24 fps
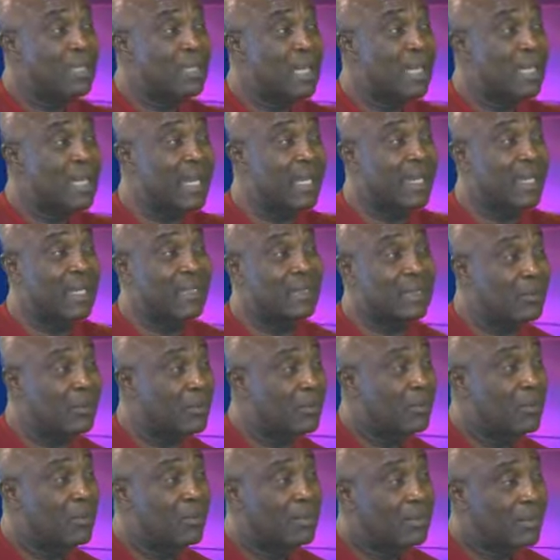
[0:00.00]
held accountable.
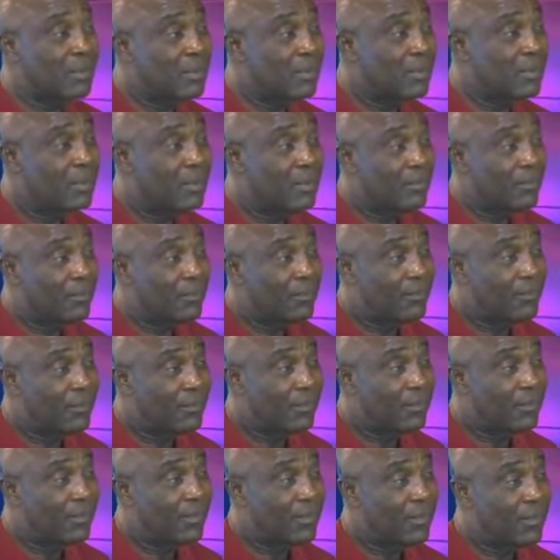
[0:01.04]

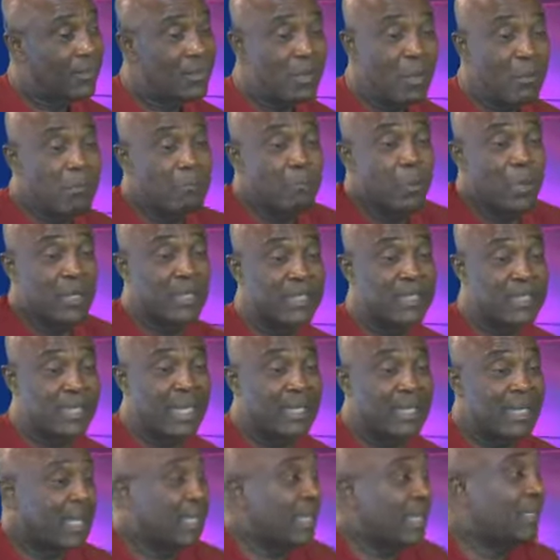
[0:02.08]
Nobody's
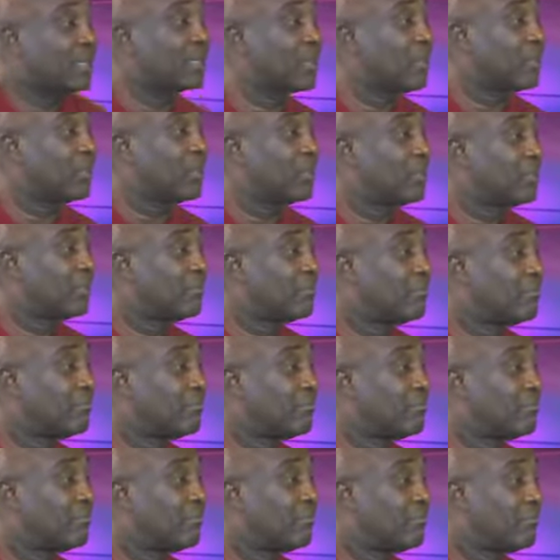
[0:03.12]
held accountable.
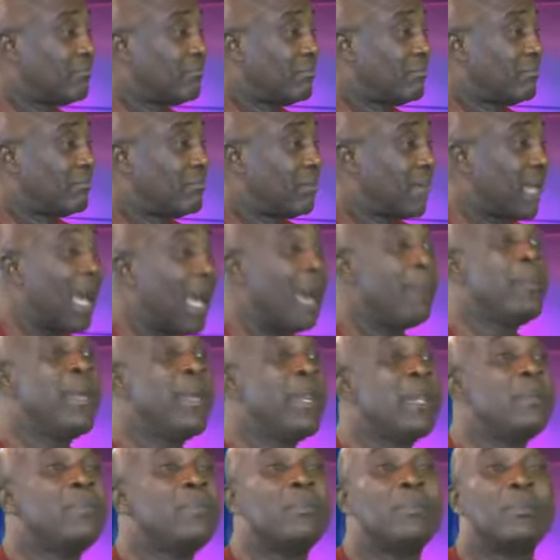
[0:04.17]
How
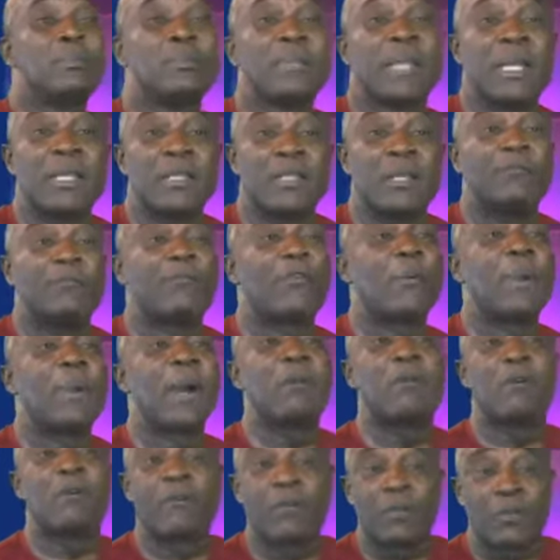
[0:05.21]
many former
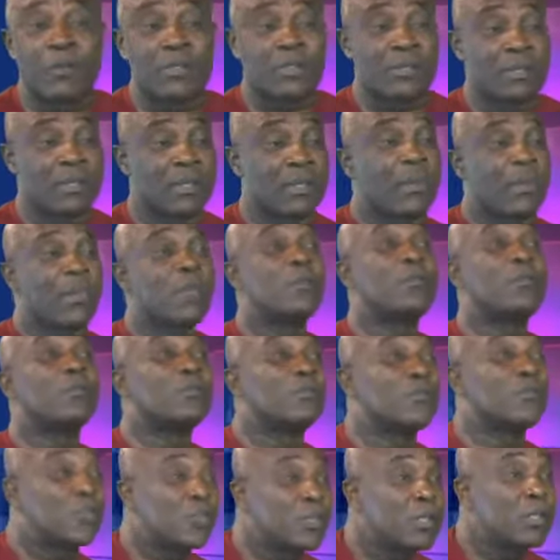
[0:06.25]
governors you
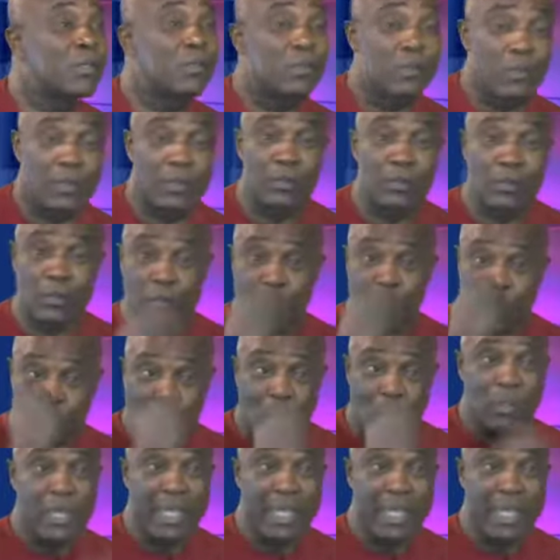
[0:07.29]
saw